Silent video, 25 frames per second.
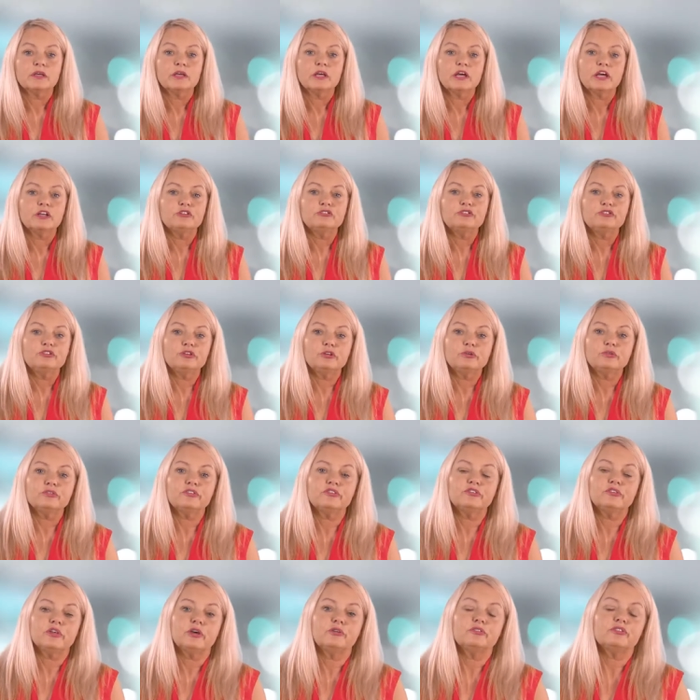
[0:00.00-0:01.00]
and
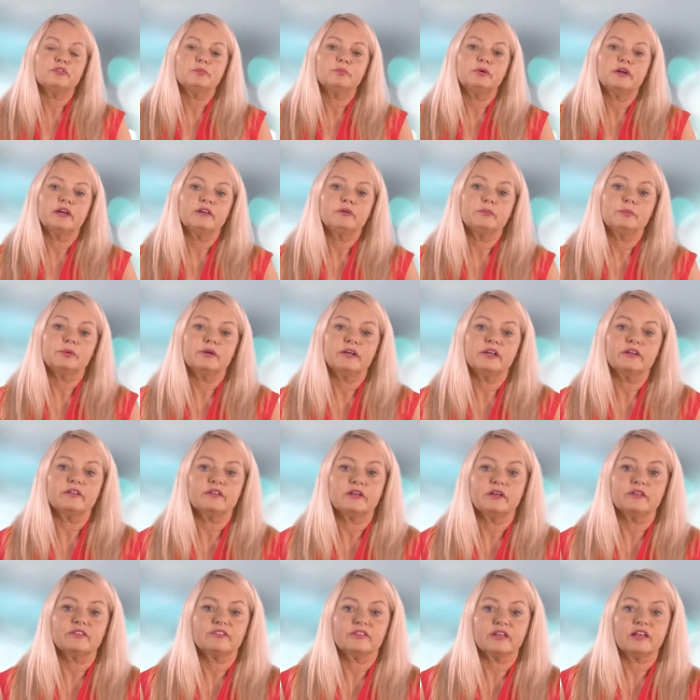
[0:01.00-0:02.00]
using those appropriate
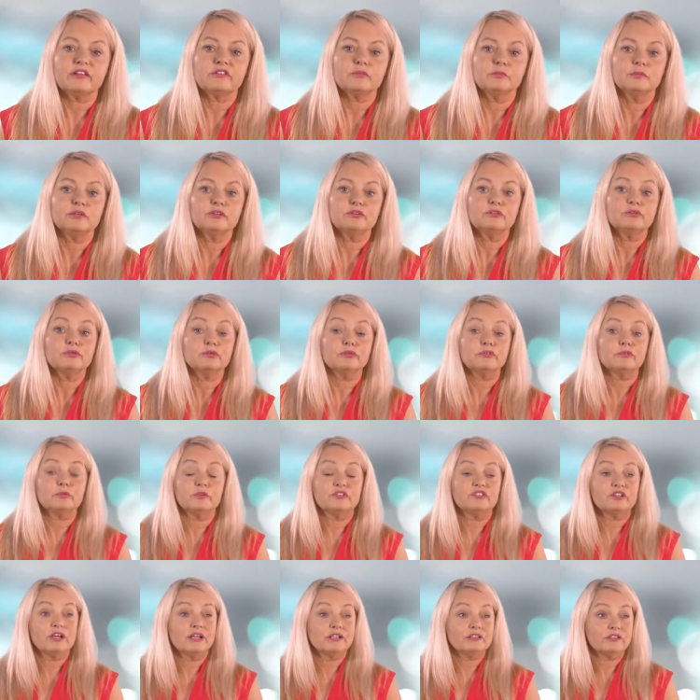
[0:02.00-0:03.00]
assessment tools
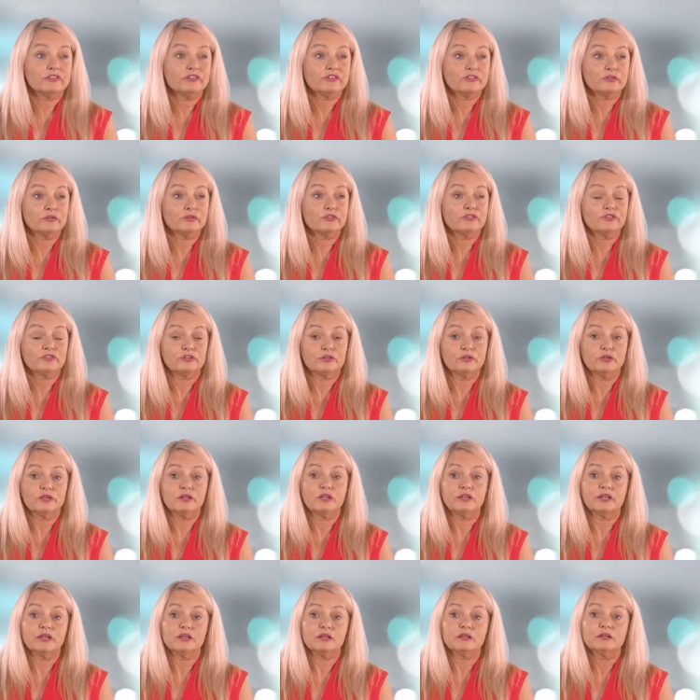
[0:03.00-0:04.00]
which I discussed
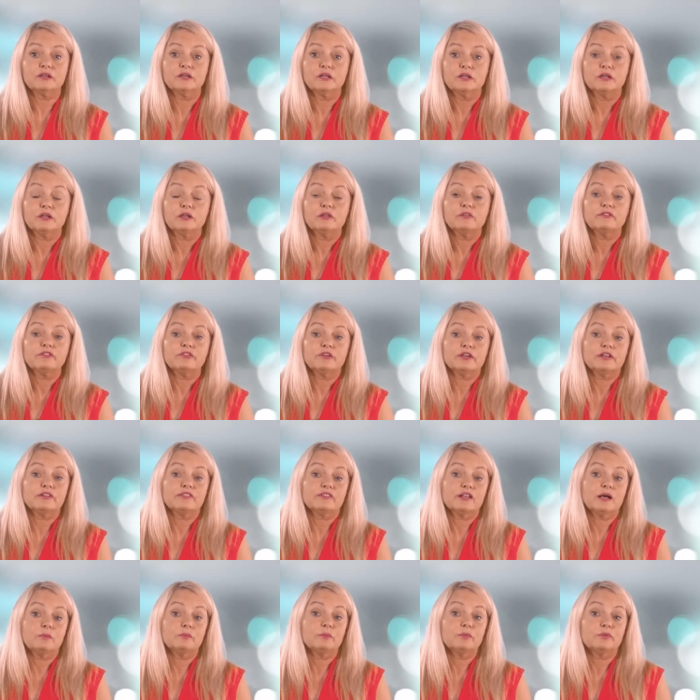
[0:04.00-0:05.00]
earlier. For
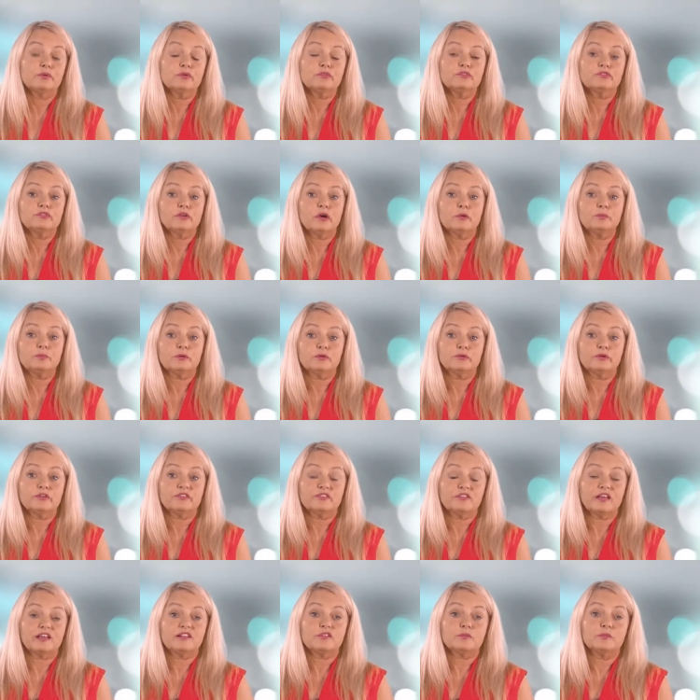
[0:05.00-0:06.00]
example, Doppler
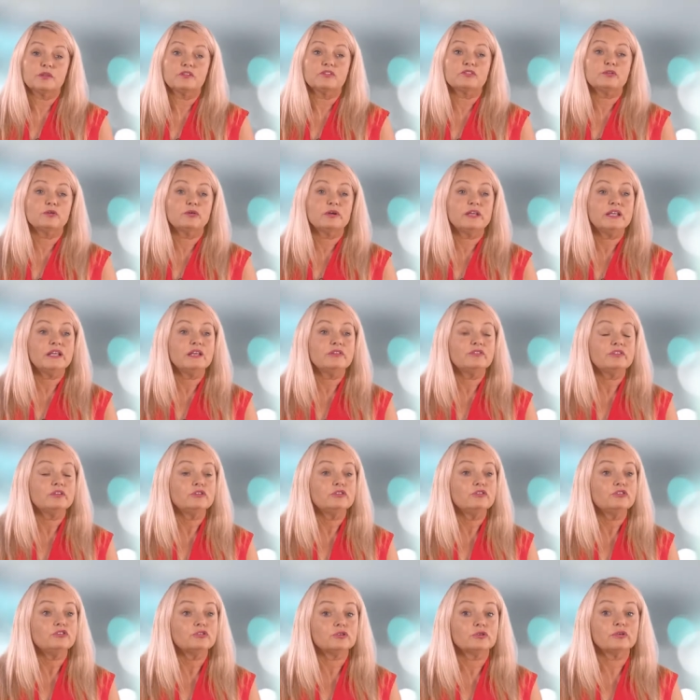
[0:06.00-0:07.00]
assessments, or
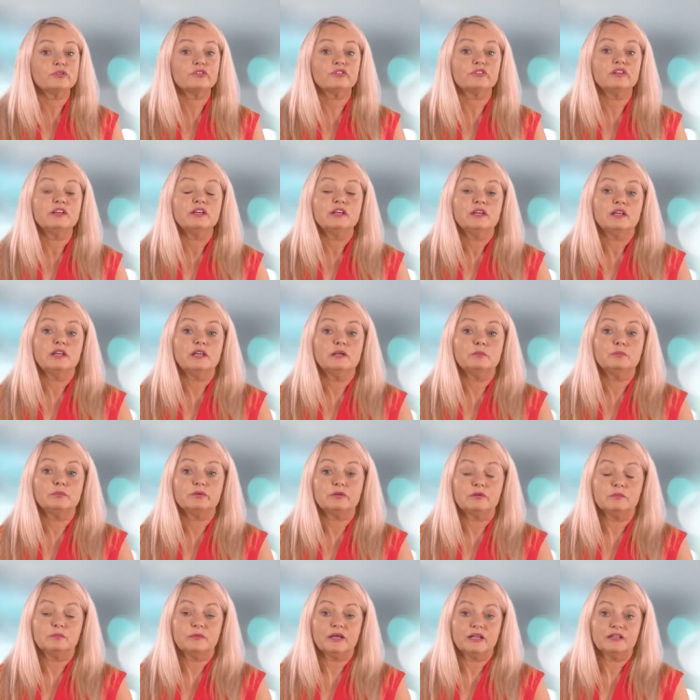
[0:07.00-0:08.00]
even just
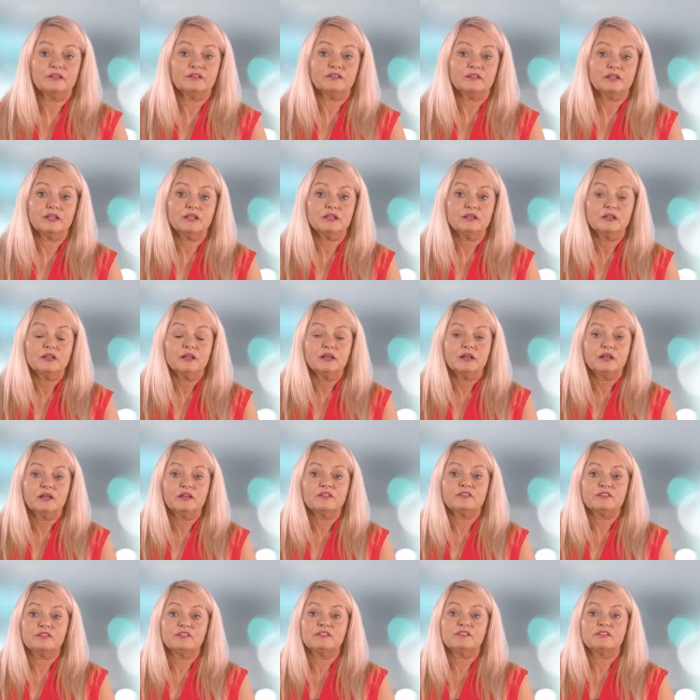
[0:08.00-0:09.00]
implementing a
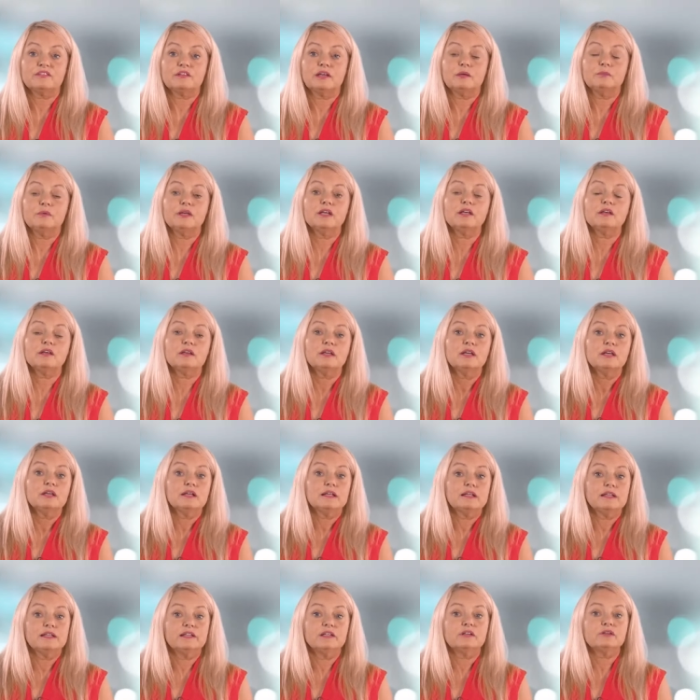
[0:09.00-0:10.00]
systemic
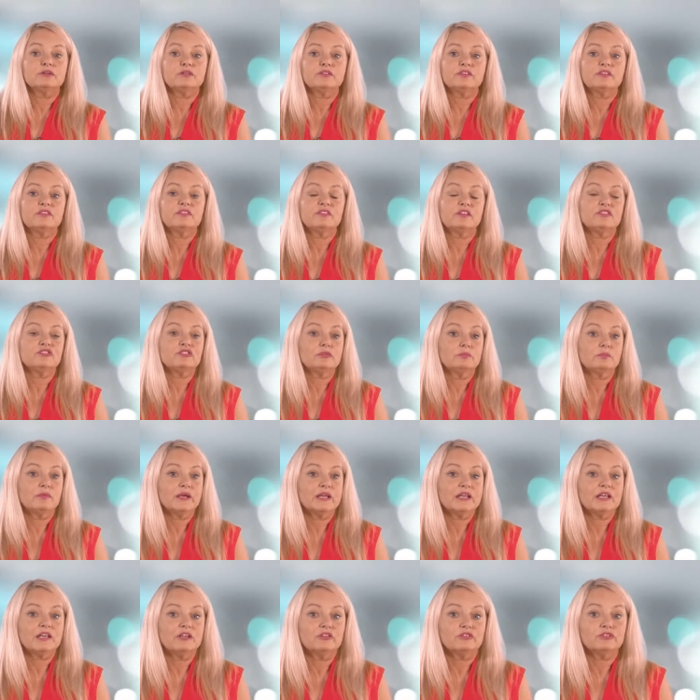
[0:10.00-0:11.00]
clinical
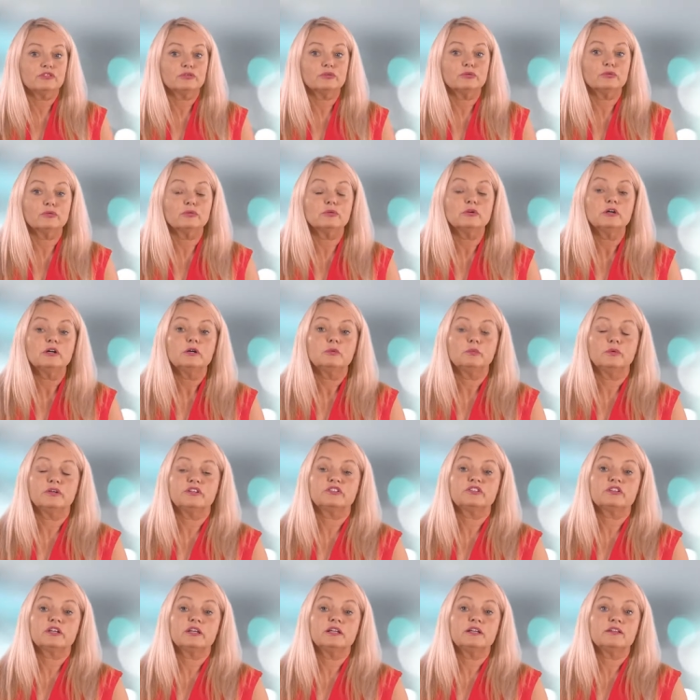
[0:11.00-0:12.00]
decision-making tool
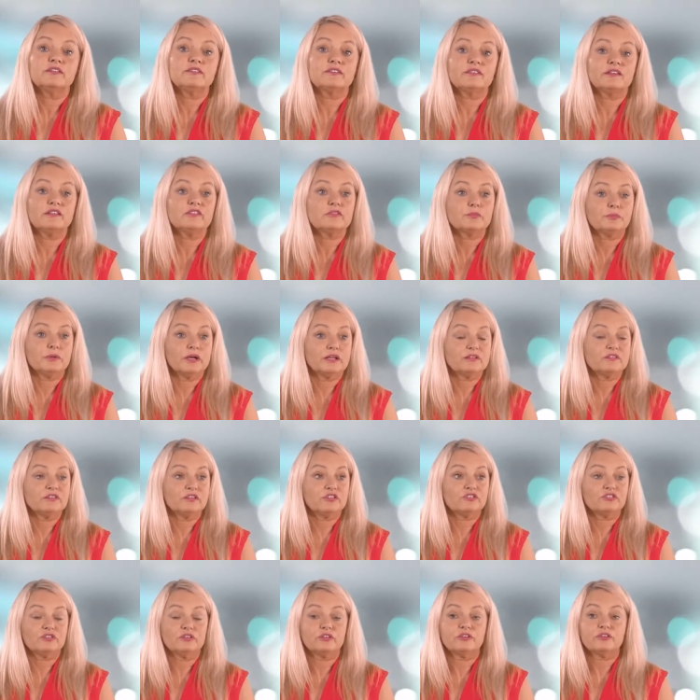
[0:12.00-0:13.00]
which can assist
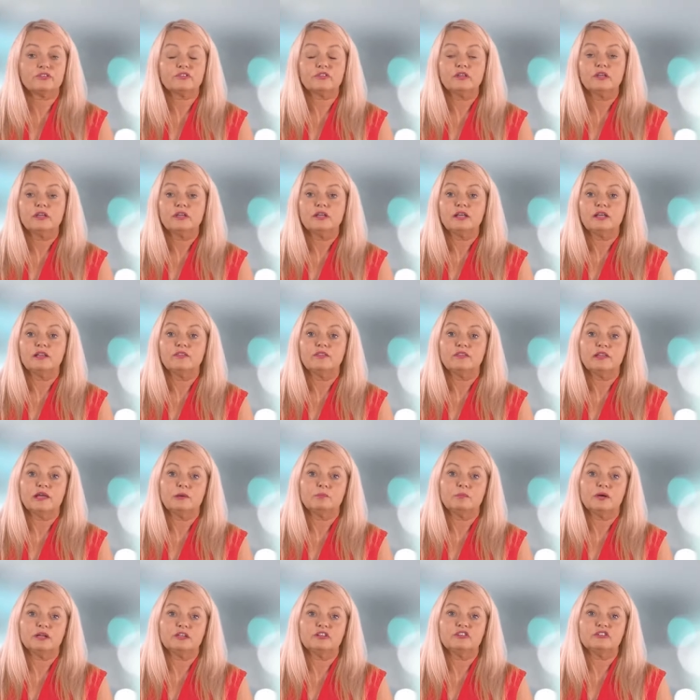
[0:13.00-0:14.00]
practitioners in their
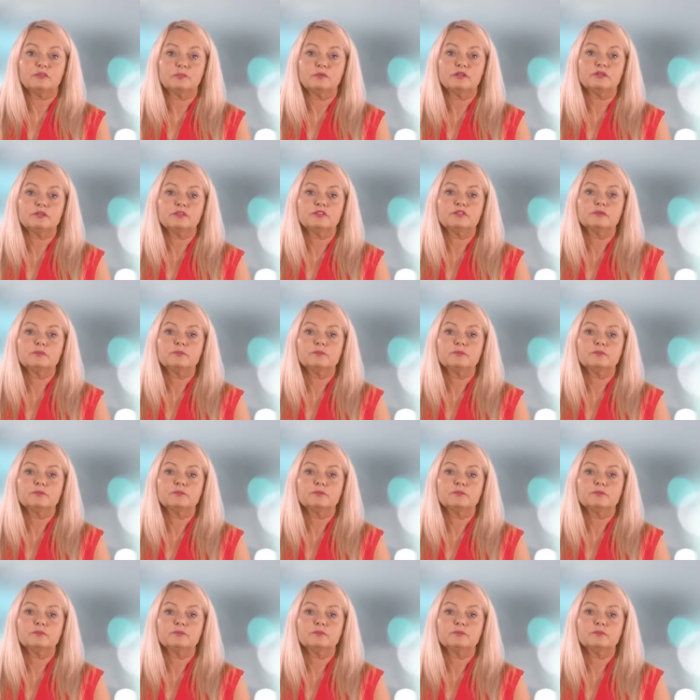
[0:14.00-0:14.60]
management.